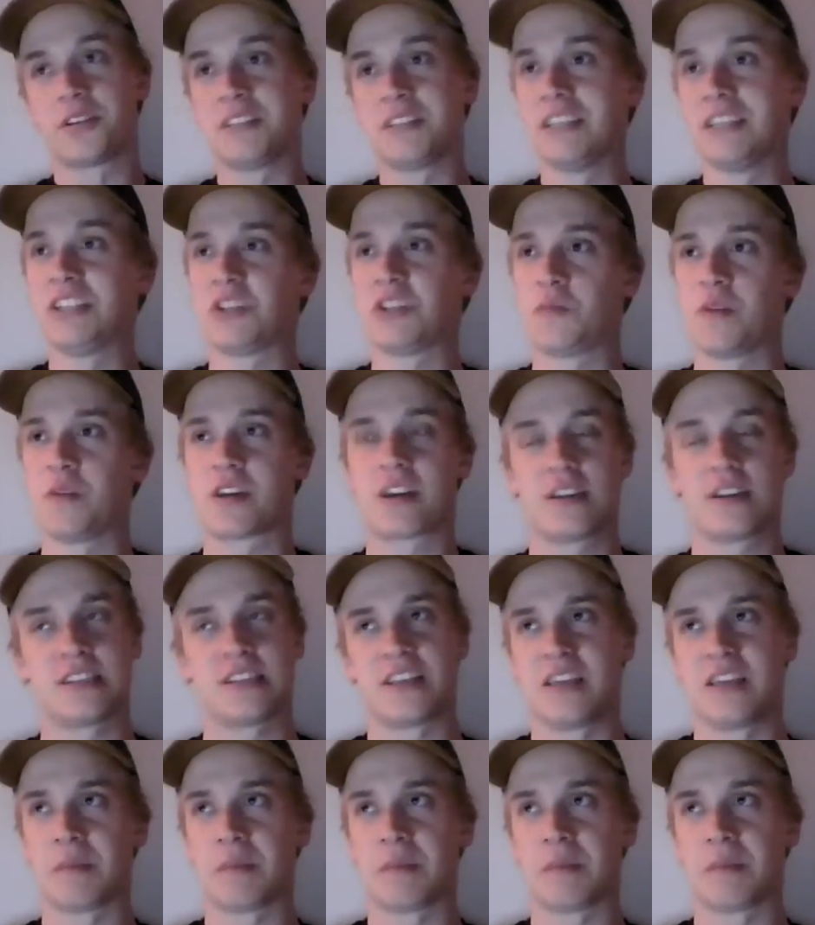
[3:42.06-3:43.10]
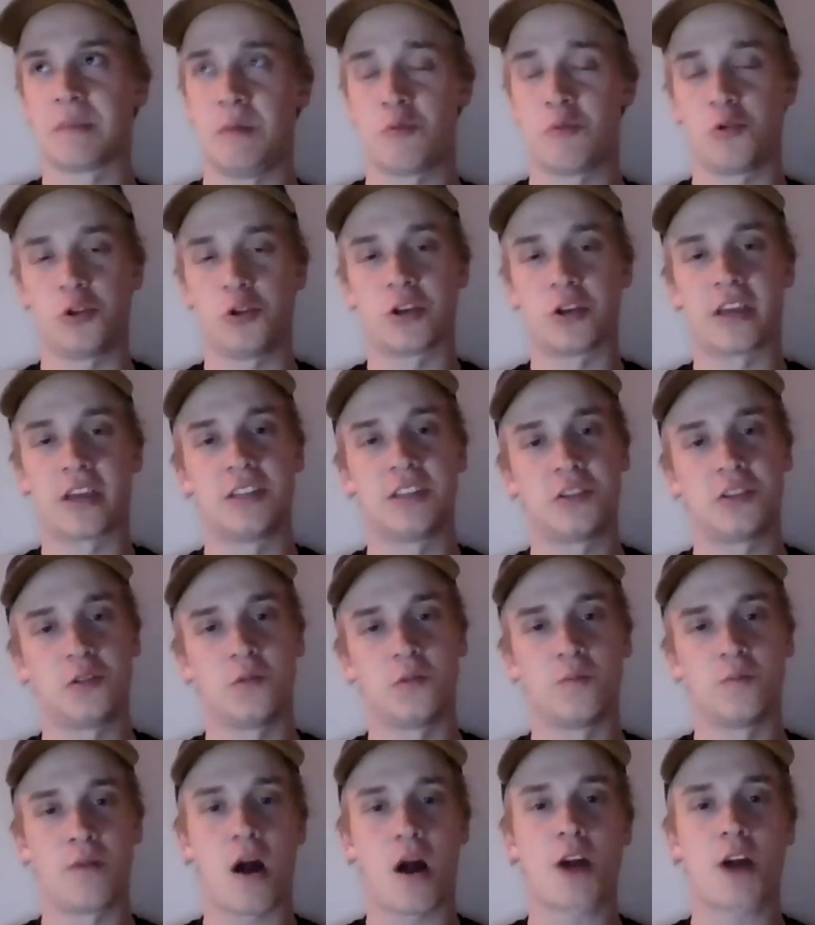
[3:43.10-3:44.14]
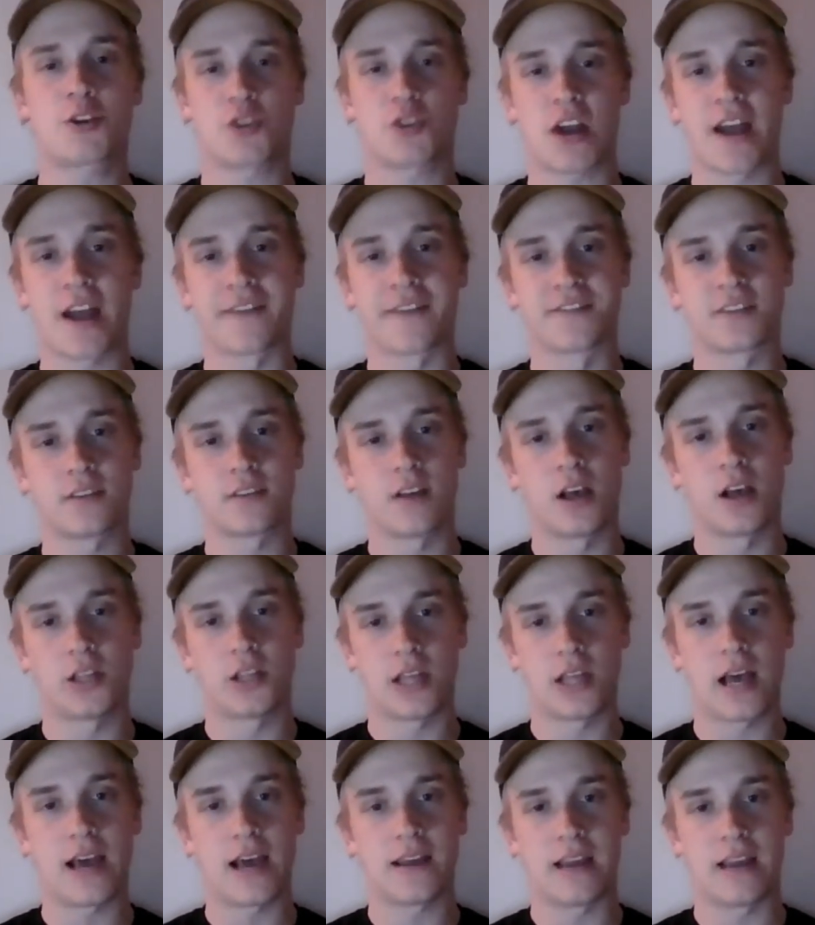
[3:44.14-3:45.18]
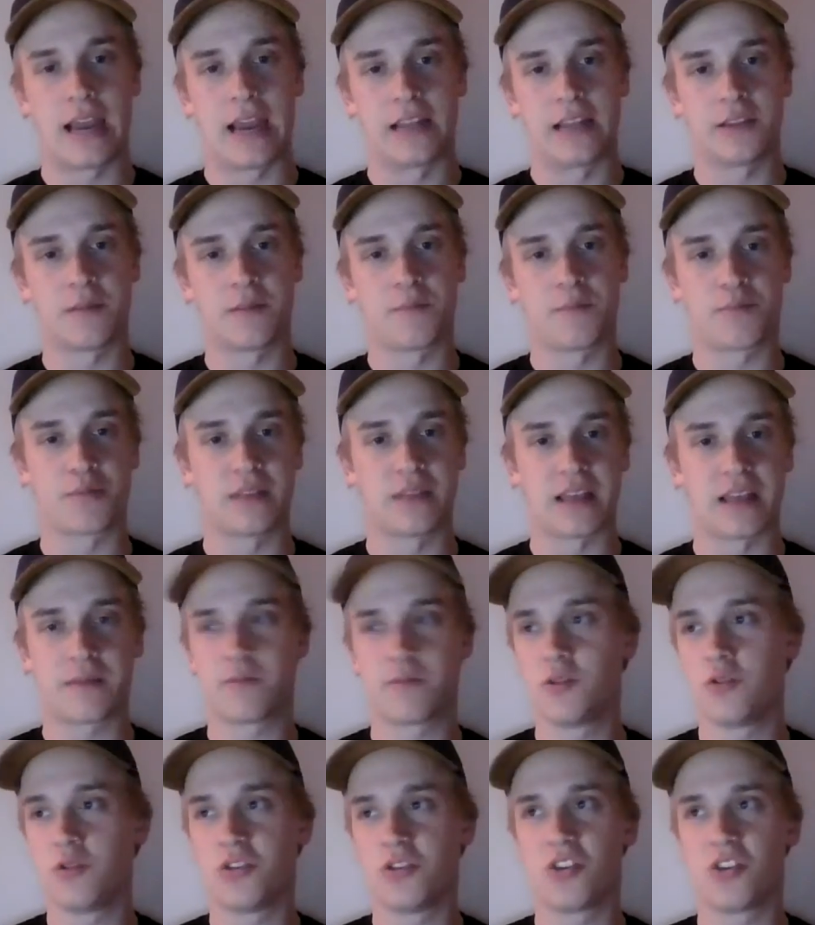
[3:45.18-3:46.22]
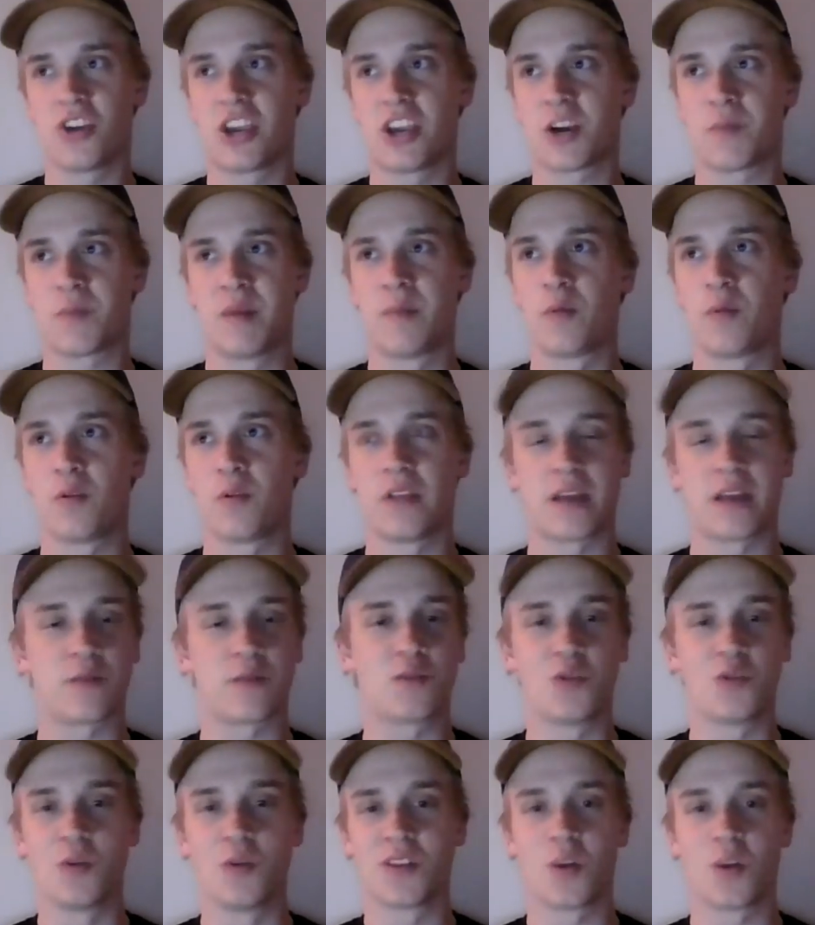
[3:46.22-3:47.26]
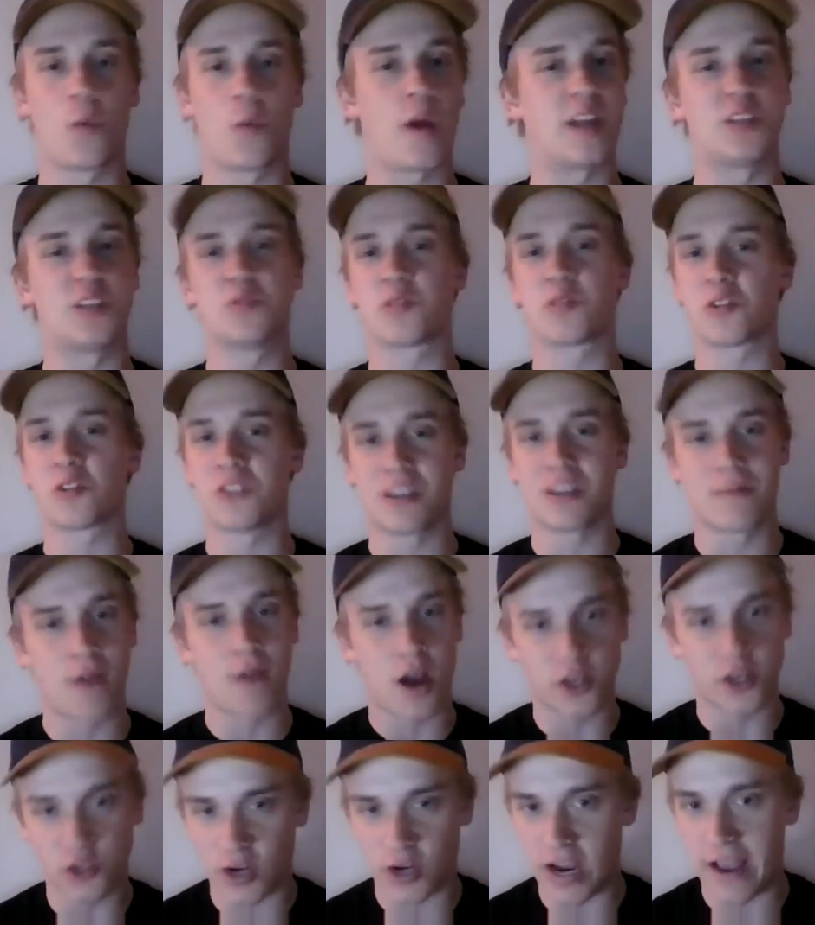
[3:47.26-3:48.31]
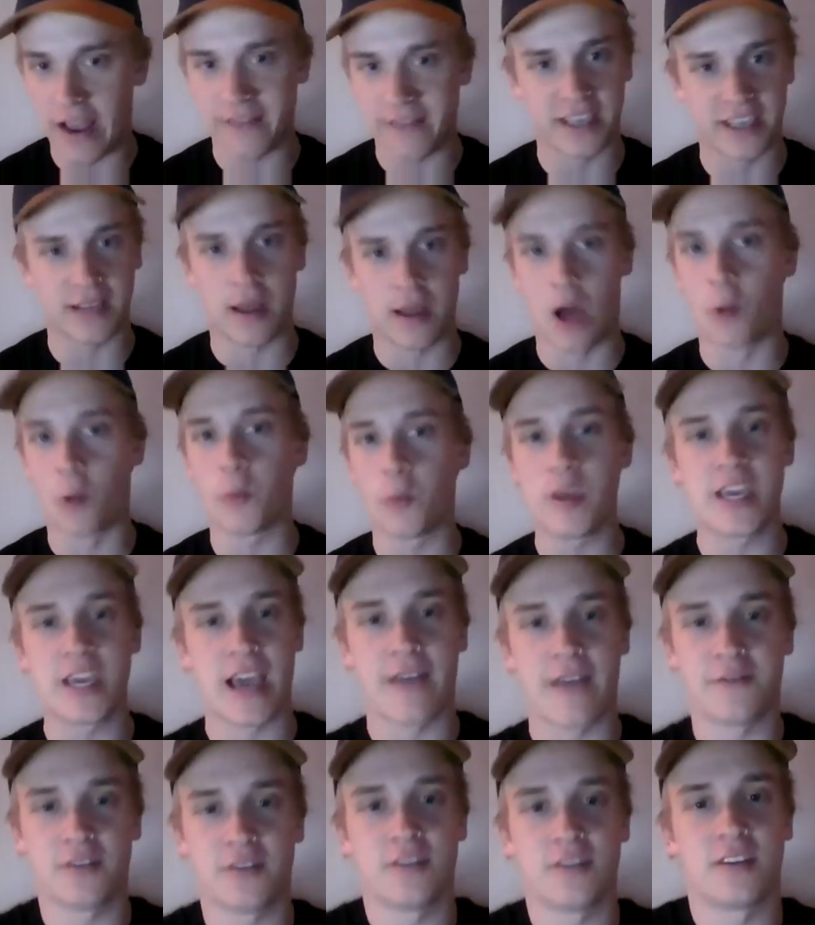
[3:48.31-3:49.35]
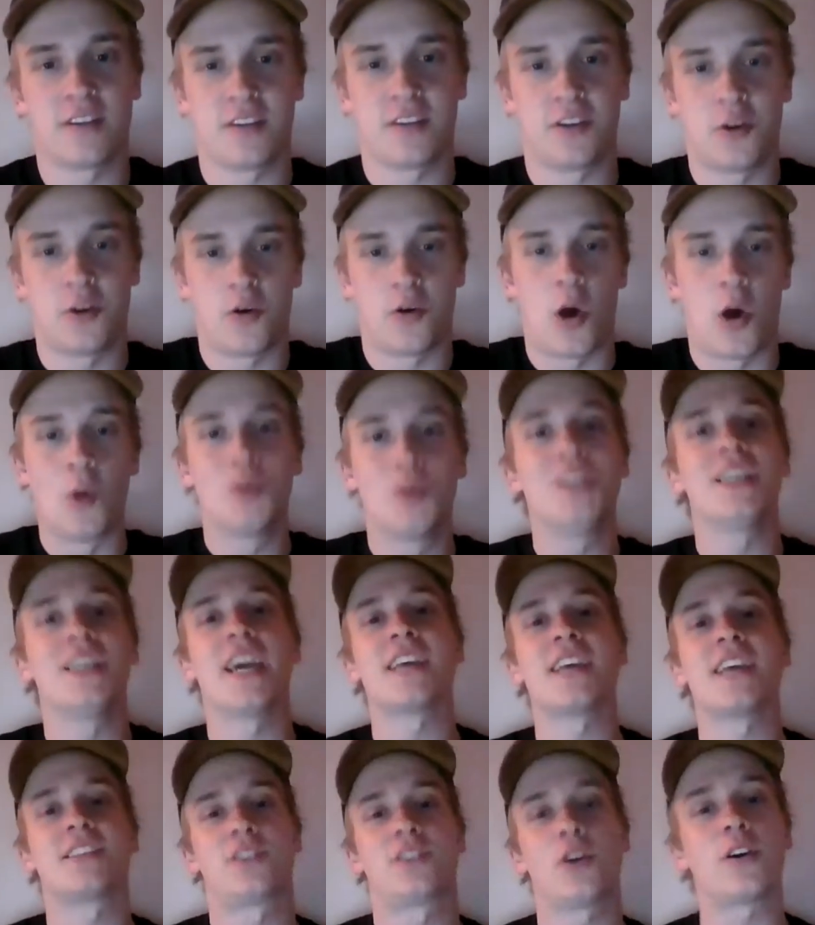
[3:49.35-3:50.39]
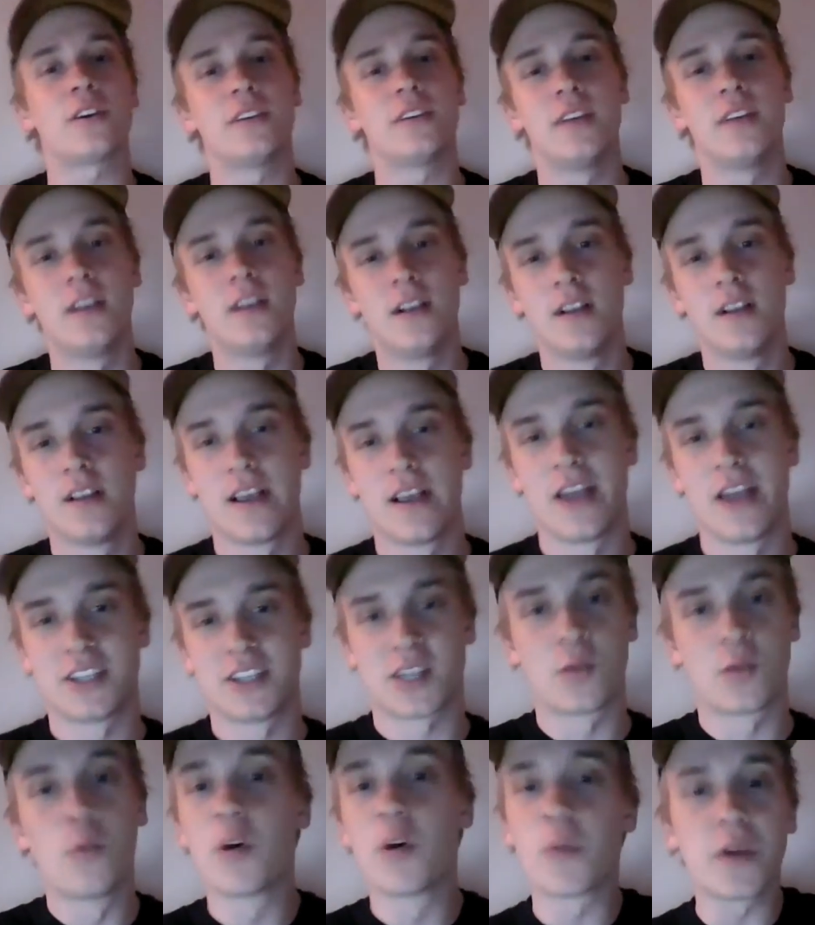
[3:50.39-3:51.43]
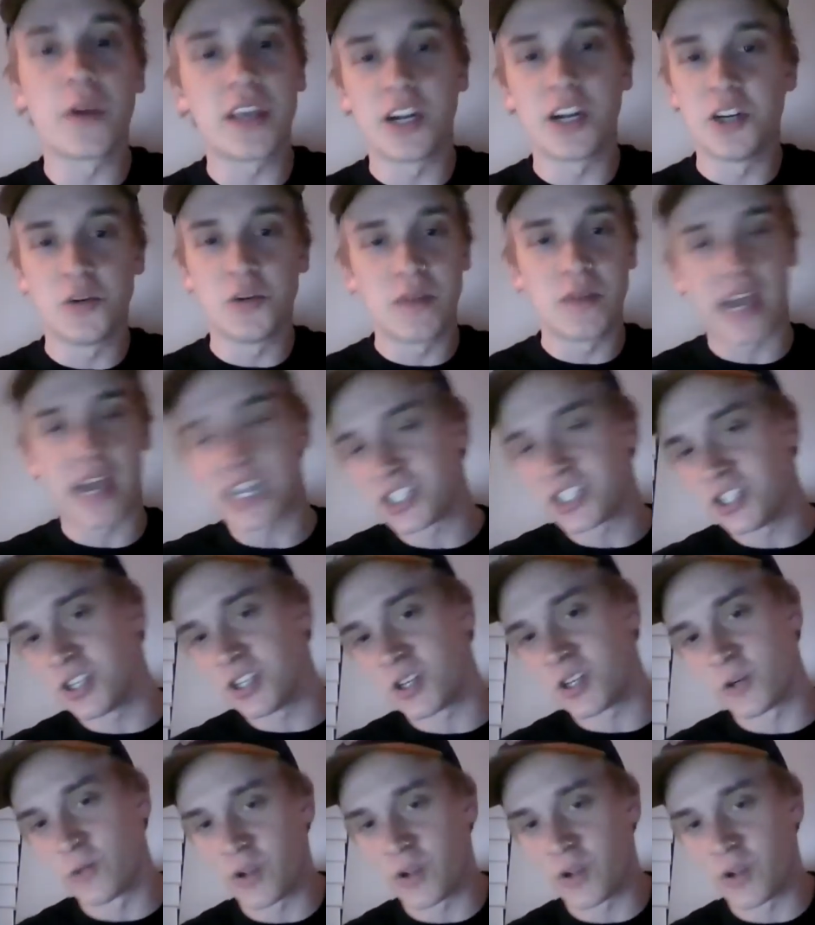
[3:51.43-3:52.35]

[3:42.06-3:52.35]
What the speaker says: just because I think people look into mock drafts a lot, and for you hear people doing the way too early mock drafts, a week after the OTA start, and it's like, what are we gonna do next year?